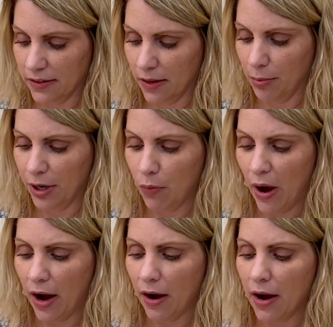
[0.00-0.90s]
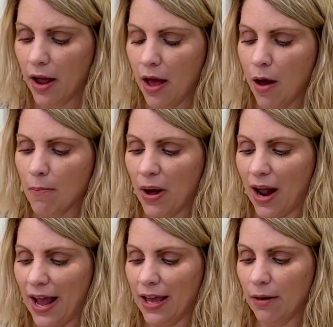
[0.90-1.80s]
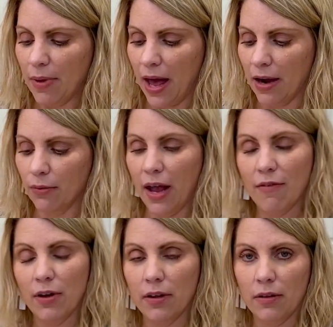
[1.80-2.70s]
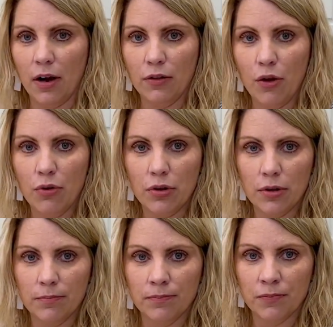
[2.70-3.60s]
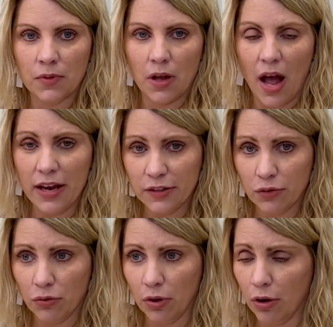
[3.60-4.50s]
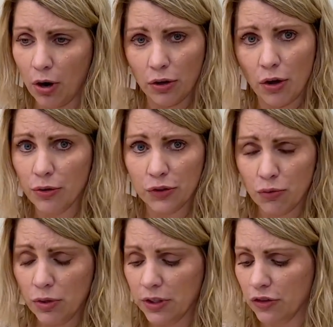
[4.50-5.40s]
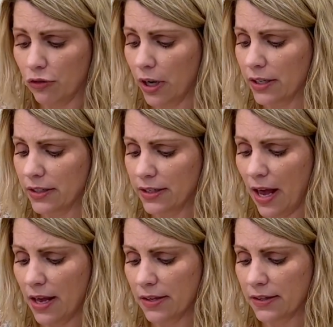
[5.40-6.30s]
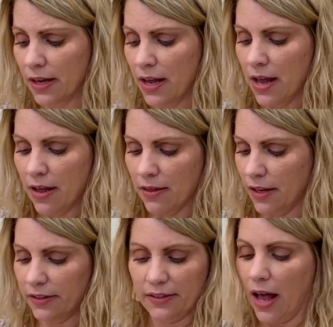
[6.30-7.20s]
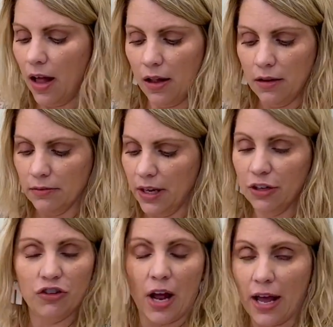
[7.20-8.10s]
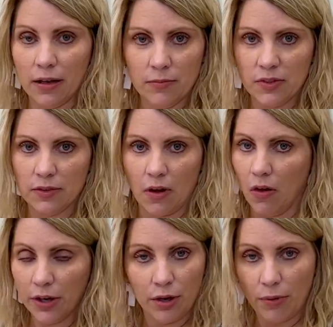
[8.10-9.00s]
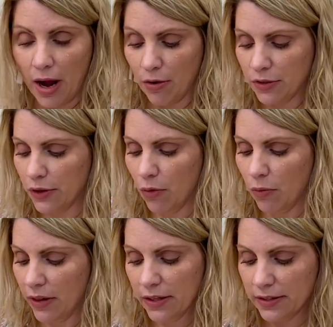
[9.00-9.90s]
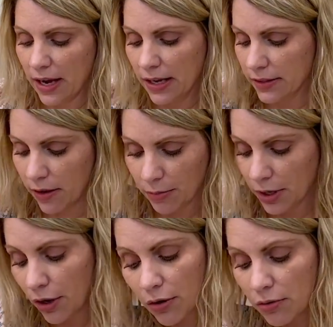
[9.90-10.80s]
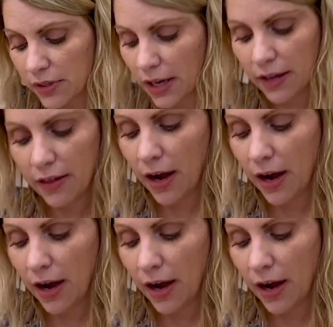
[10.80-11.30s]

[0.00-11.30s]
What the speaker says: Liberty Wear, but I get them at, we have our local high school, or our local school district they sell kitchen items all year round. So one of these days I'm gonna go take you